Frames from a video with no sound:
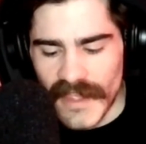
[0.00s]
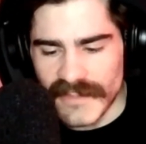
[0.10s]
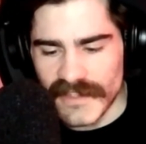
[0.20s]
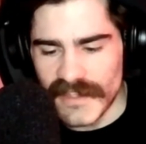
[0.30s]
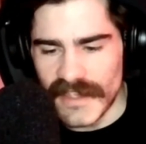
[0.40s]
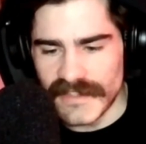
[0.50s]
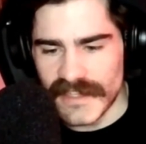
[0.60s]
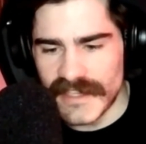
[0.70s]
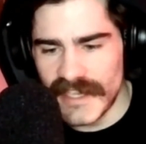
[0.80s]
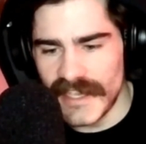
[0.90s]
as a
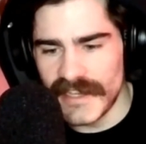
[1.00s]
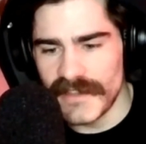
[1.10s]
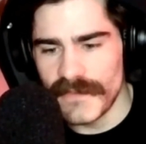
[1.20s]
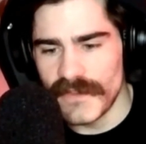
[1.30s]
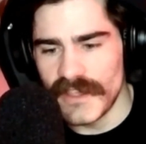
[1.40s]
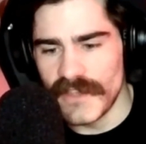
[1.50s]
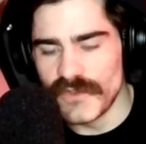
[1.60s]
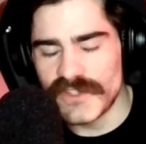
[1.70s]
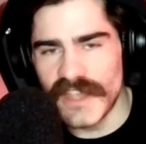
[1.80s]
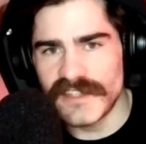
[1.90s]
kid, if
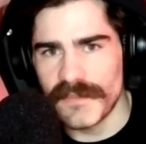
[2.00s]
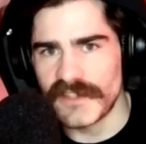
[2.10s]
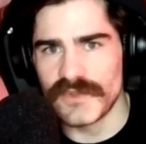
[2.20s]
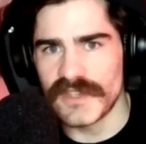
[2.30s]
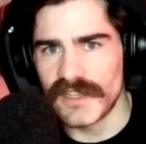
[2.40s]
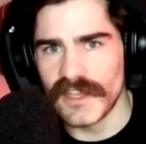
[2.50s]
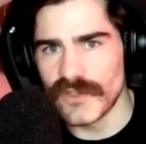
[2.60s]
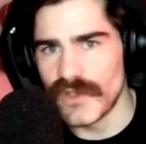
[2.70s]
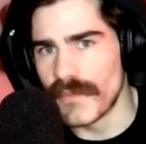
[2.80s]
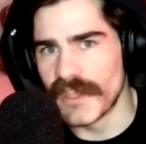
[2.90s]
you say something to a kid
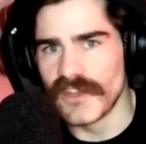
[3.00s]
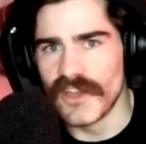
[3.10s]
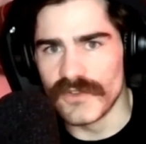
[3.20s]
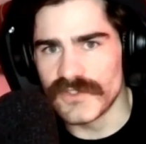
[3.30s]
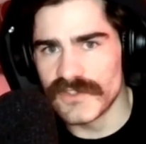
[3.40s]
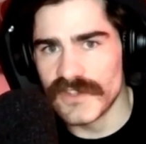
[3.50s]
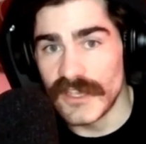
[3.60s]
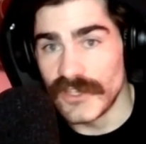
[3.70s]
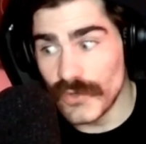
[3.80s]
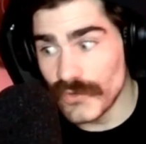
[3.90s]
like you have a big nose,
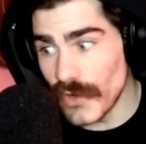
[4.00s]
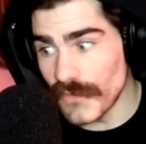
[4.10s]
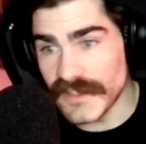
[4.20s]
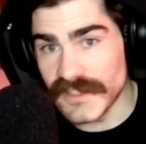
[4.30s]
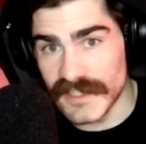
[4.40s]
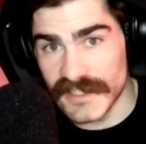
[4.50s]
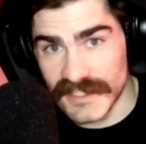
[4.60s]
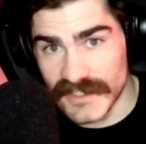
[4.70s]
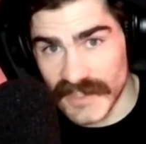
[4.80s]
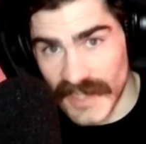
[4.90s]
you don't know if that's going to
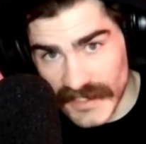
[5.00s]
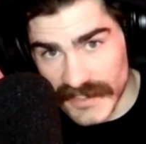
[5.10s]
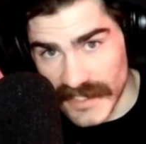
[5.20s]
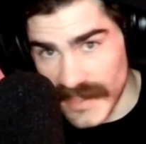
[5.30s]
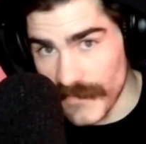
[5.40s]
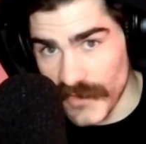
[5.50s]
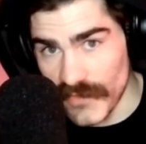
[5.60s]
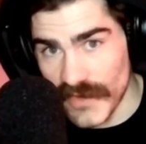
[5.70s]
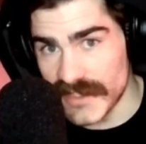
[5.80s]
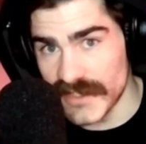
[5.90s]
stick to them for
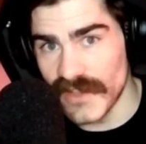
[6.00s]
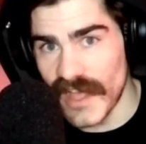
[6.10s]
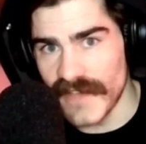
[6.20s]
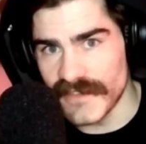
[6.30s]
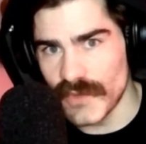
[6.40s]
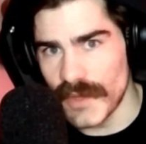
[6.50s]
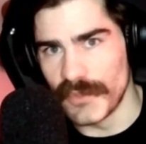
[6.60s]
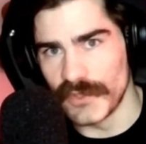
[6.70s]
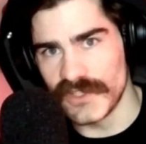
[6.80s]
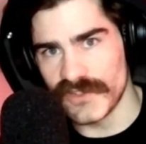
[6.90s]
the rest of their lives. That's why
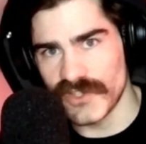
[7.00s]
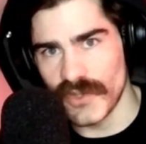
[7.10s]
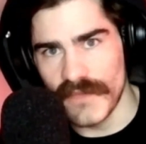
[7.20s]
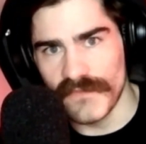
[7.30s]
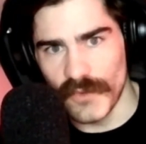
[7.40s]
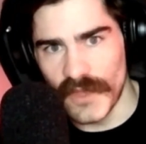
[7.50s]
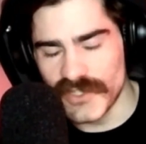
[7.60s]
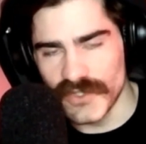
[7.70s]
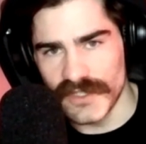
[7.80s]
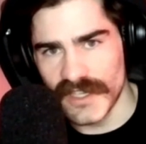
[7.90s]
bullies are so
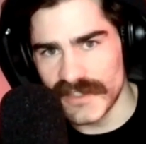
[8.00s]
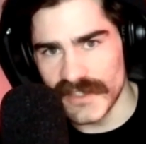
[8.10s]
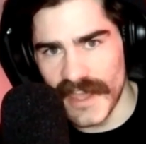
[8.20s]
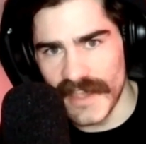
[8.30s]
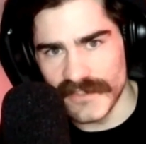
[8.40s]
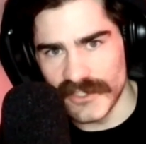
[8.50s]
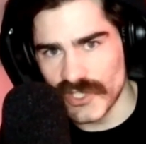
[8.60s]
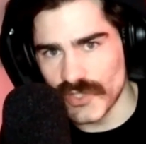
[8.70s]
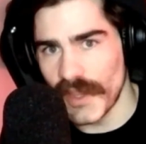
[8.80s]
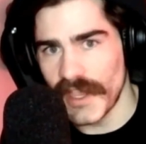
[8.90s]
influential in kids' lives and
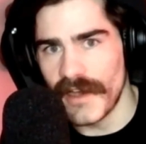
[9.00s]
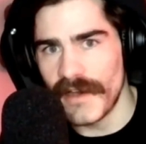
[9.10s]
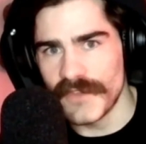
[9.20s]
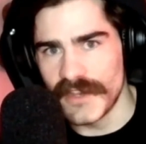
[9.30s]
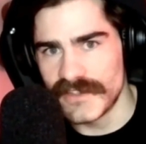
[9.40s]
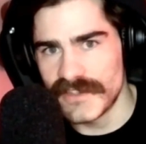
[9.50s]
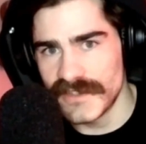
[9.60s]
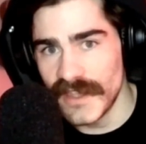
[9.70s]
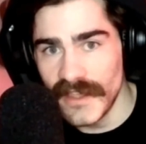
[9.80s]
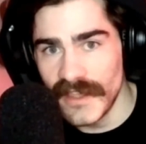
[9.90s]
destroy
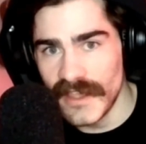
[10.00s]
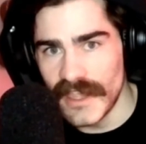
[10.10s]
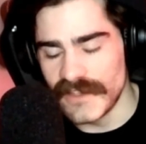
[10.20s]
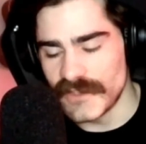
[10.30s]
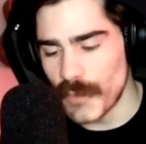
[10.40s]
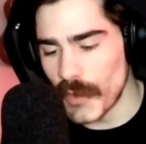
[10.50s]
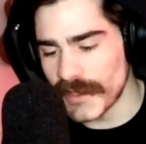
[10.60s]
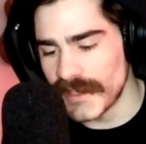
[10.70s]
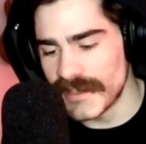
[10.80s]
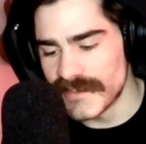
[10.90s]
confidence. And these poor
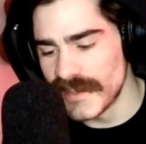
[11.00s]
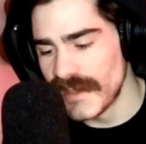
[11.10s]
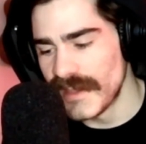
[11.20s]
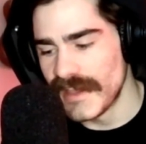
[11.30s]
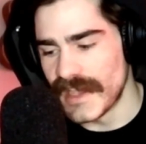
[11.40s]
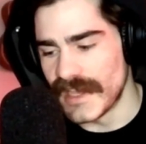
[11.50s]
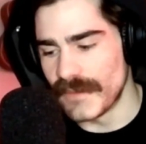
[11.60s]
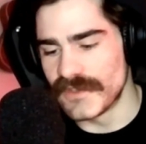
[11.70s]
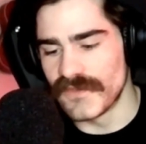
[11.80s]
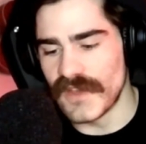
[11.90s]
kids end
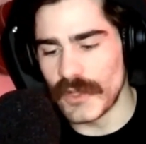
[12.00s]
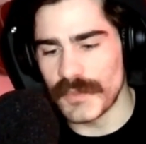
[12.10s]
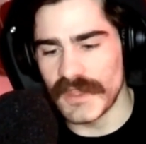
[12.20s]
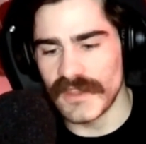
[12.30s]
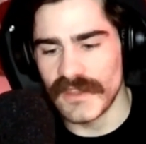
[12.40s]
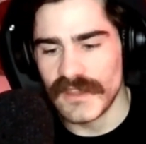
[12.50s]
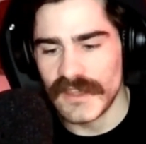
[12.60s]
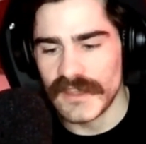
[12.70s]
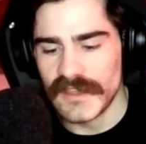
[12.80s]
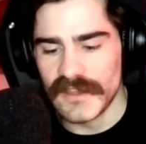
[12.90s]
up developing
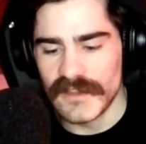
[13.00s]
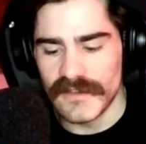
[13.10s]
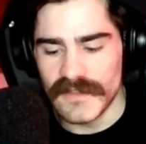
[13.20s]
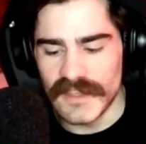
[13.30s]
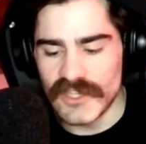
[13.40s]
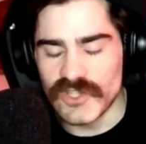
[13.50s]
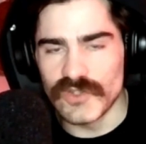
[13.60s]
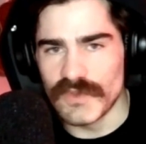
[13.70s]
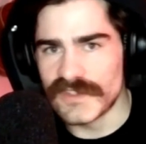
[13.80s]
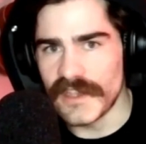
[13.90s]

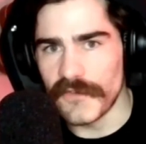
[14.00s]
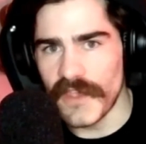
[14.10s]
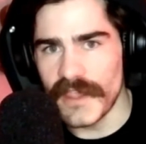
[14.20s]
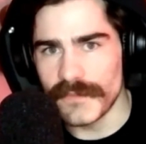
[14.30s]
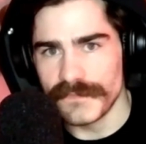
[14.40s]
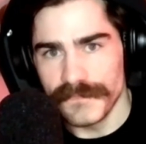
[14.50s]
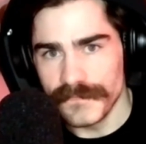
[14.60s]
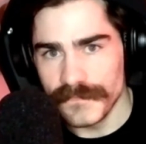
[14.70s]
issues with self-hate